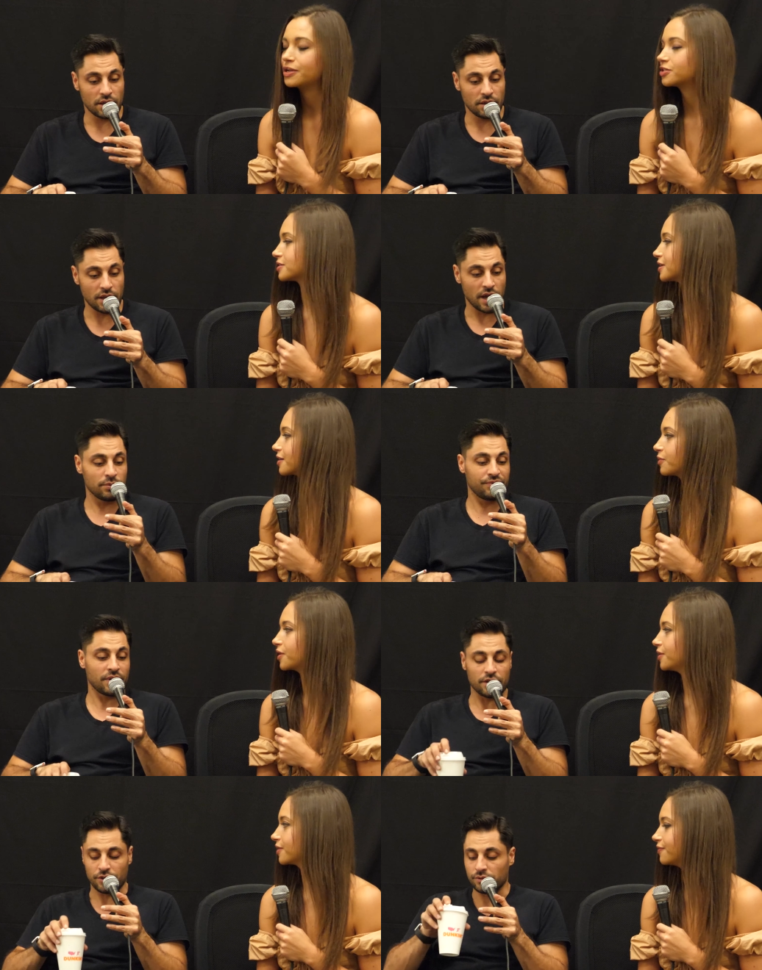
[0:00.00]
Speaker 1: much. yeah. Like how do we
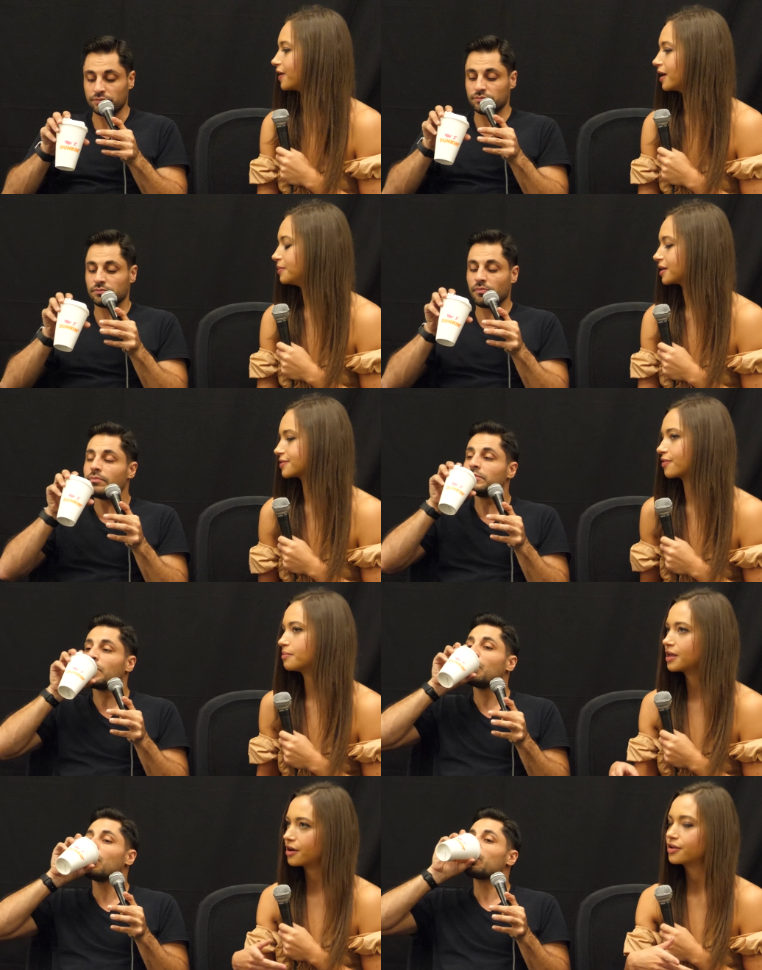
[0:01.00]
follow you? you? find me because
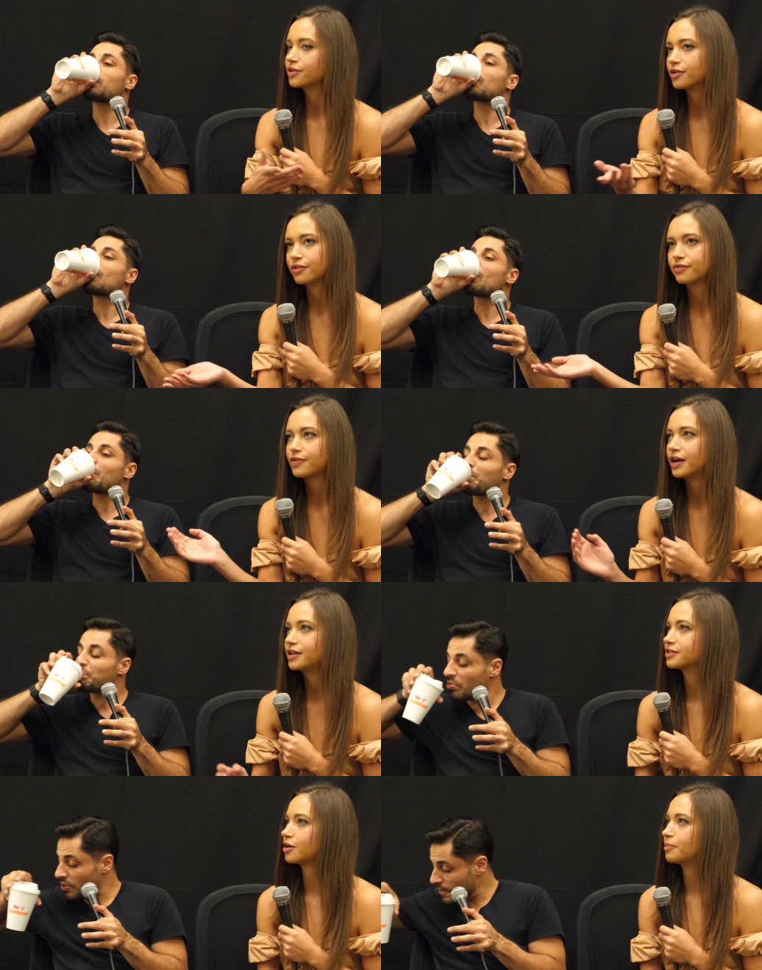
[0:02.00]
from there you'll
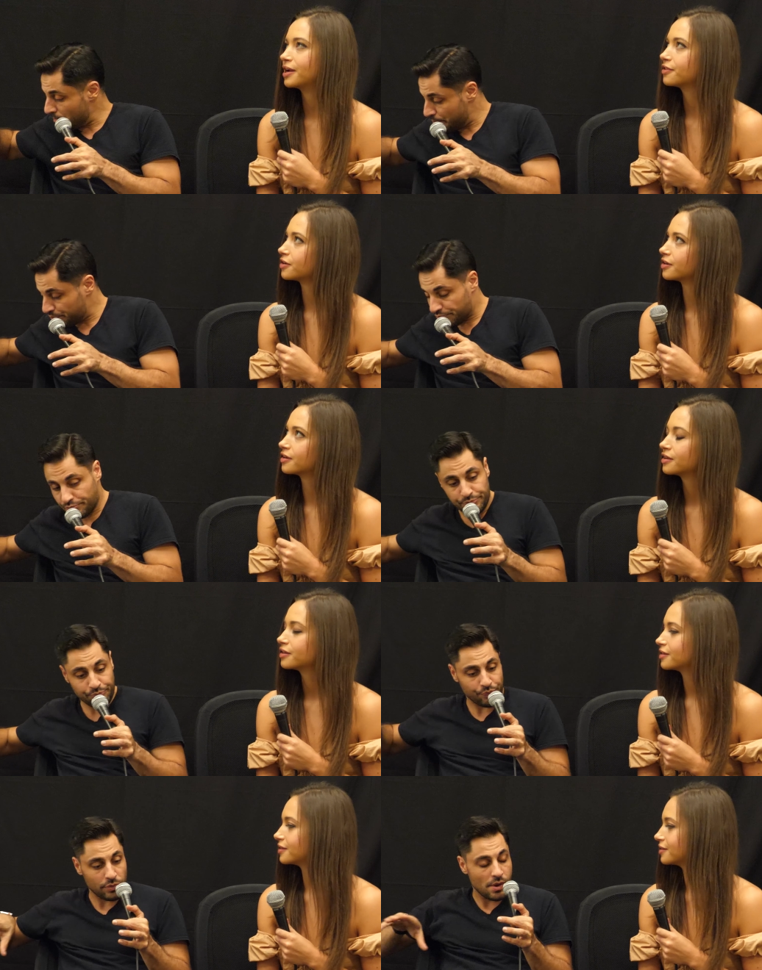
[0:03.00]
find all my other
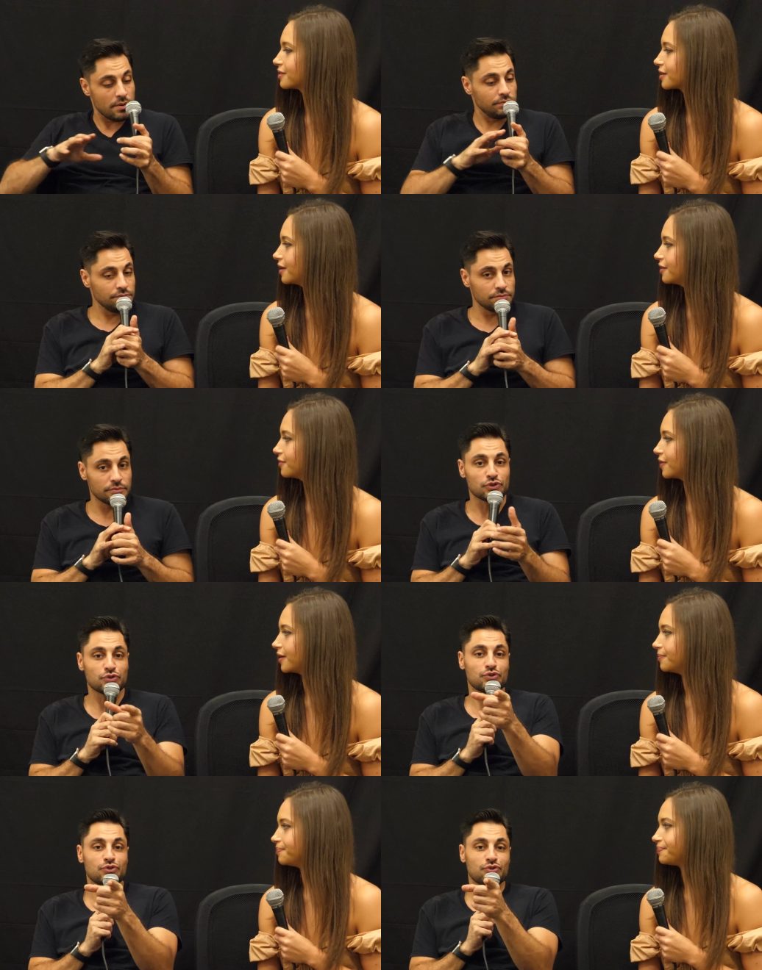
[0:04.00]
kind of
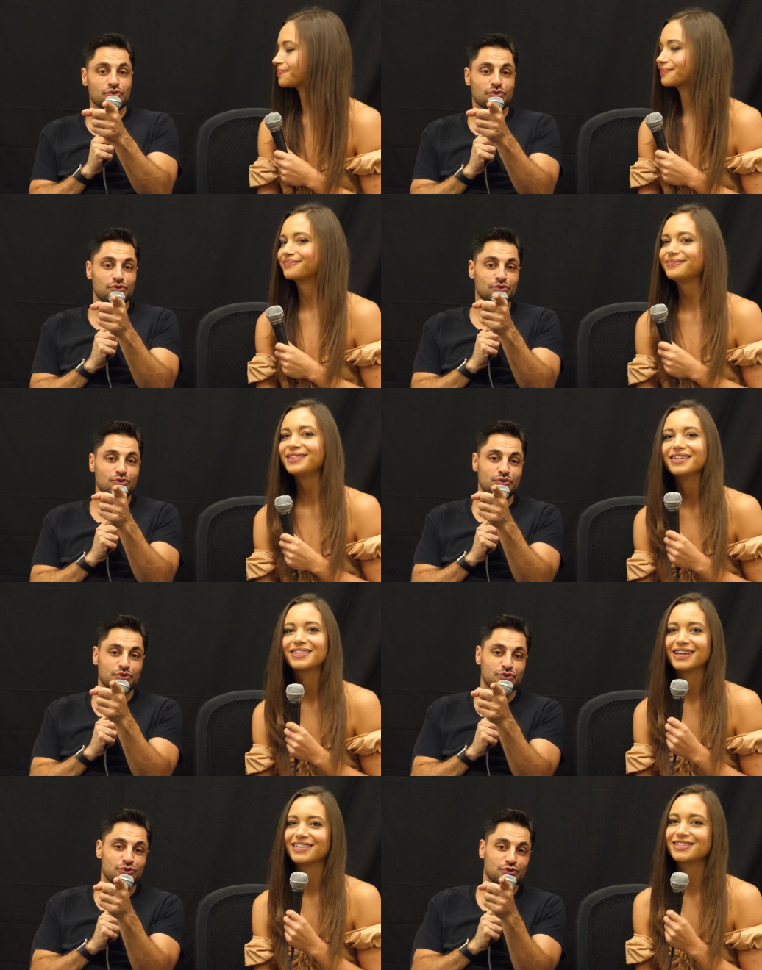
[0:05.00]
um,
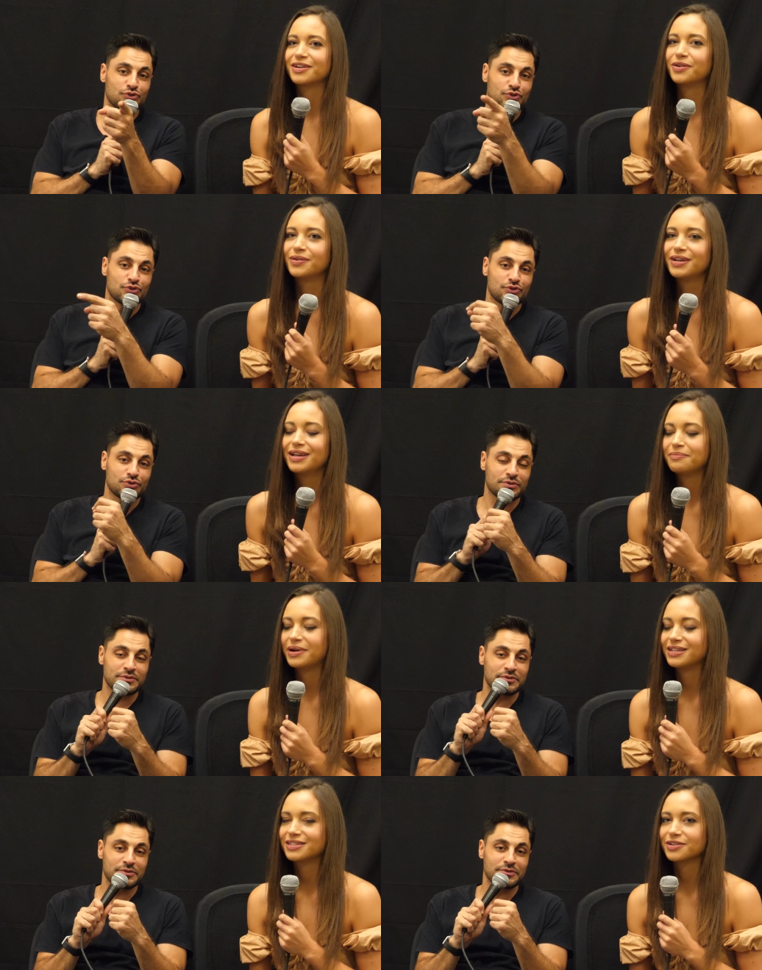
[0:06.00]
things. So
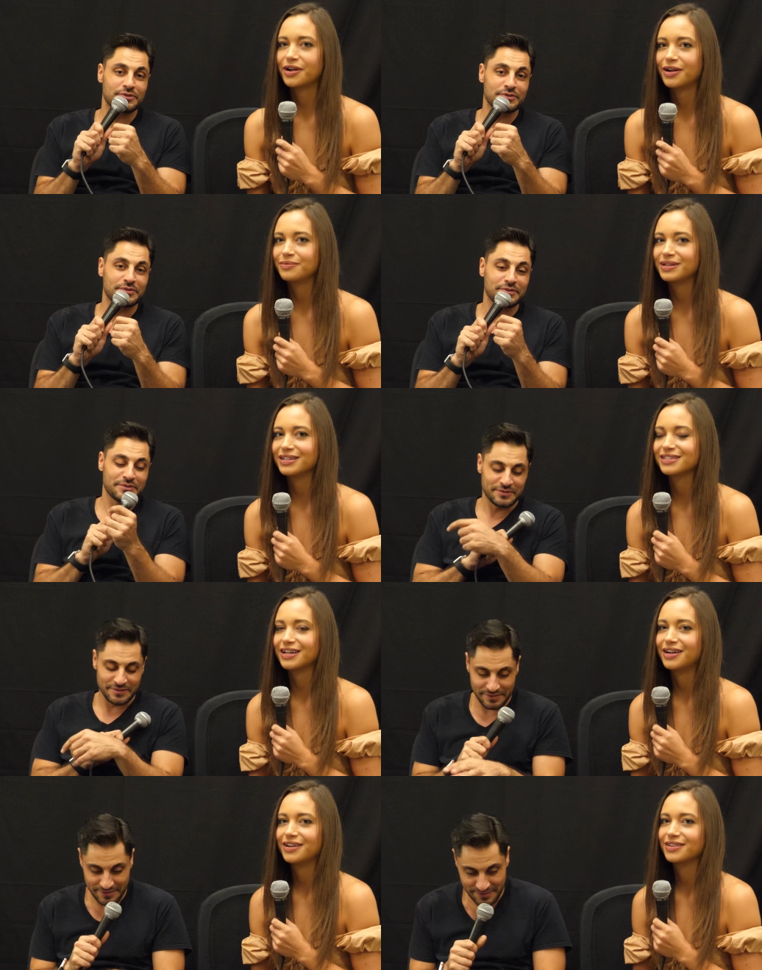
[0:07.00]
my Instagram is
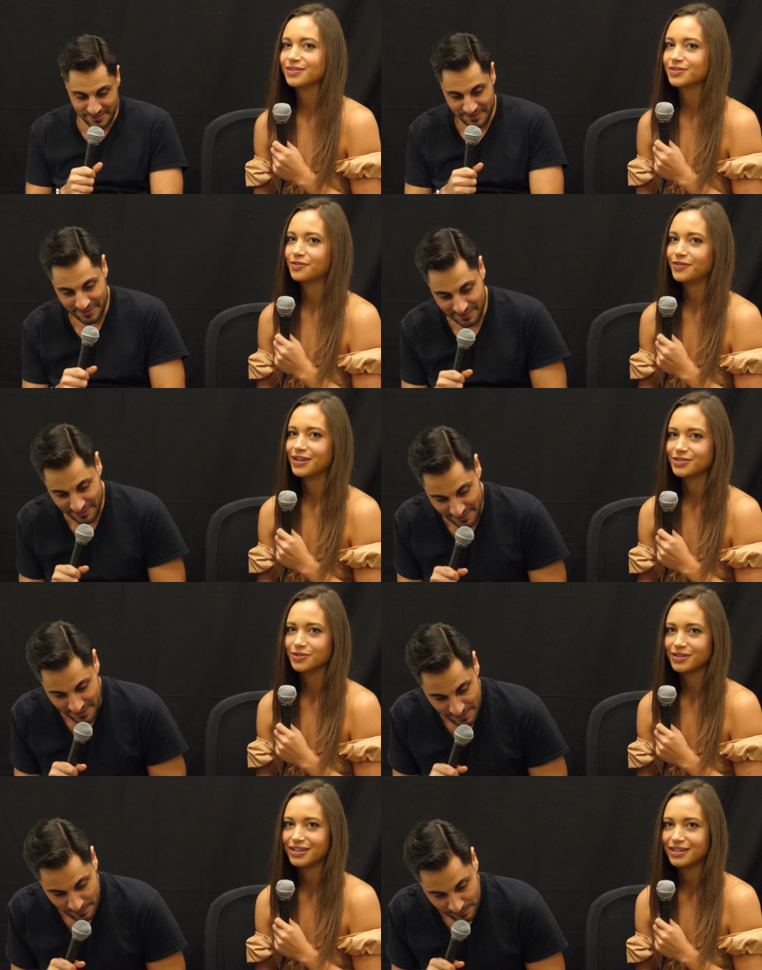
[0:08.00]
uh, so Sofia
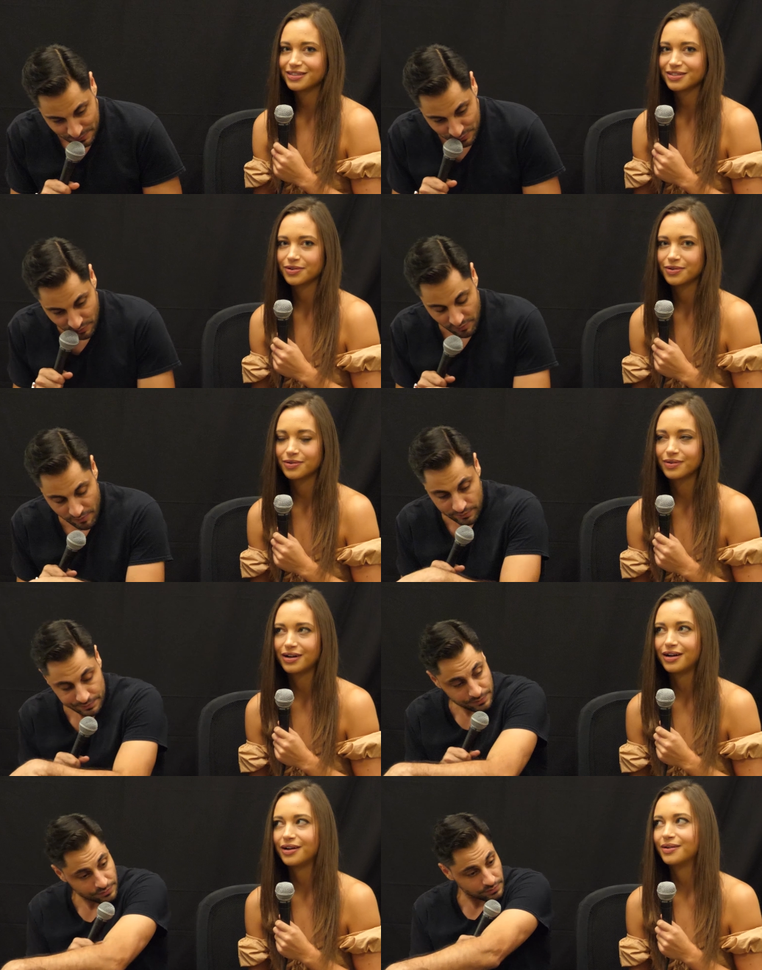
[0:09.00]
Jolie. So
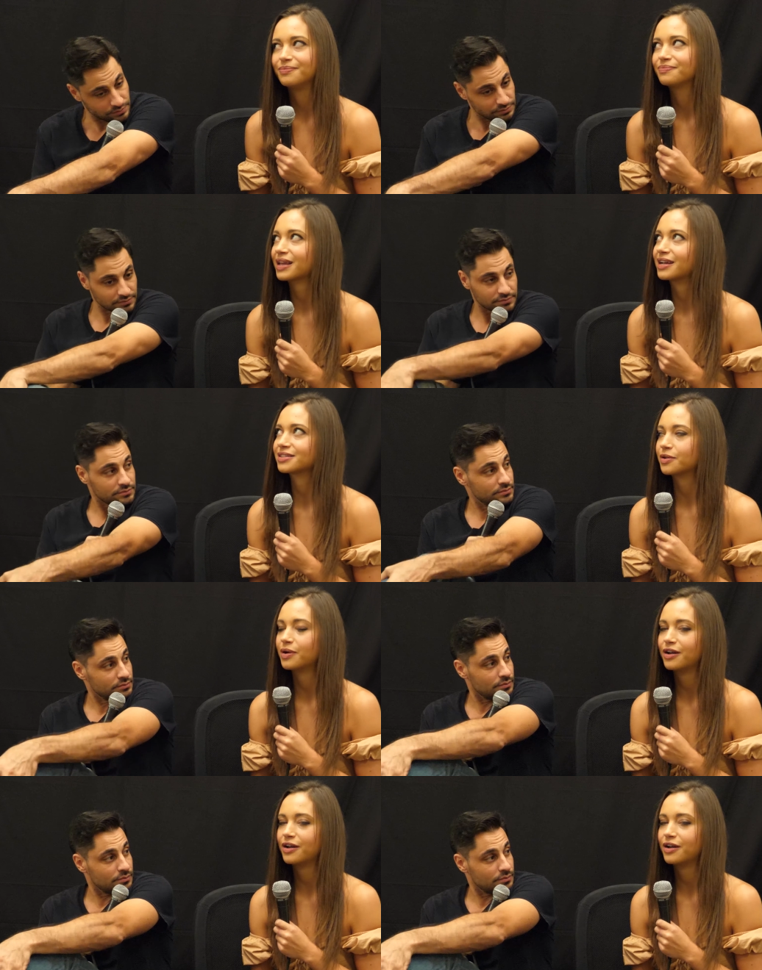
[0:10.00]
um, S O